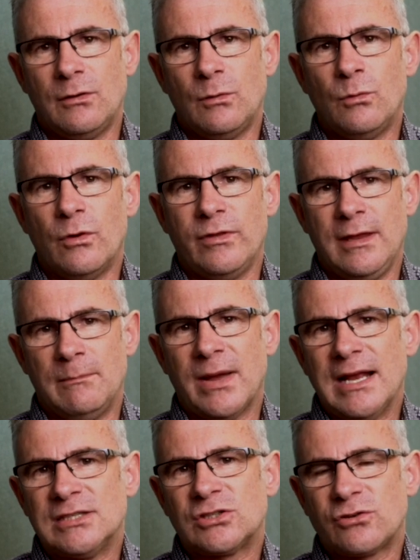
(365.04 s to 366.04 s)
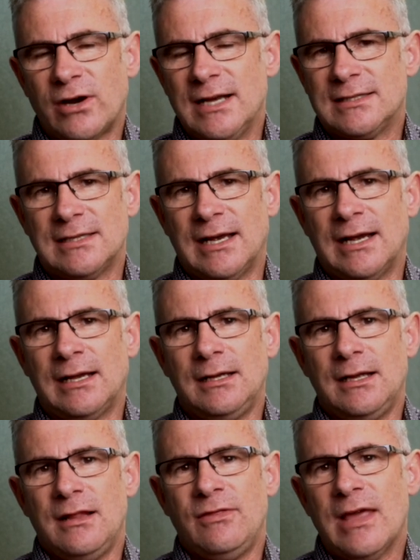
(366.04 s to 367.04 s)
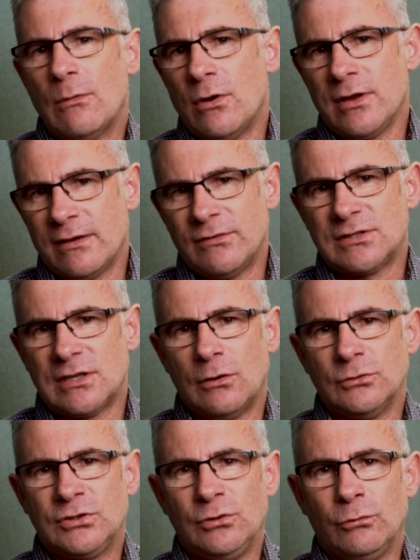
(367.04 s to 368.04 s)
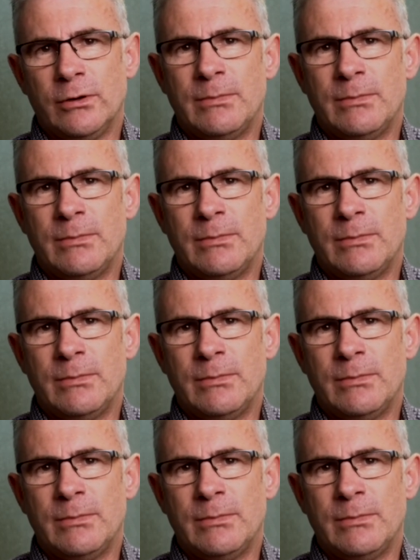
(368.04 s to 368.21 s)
what their base traits are, that won't give us the whole story.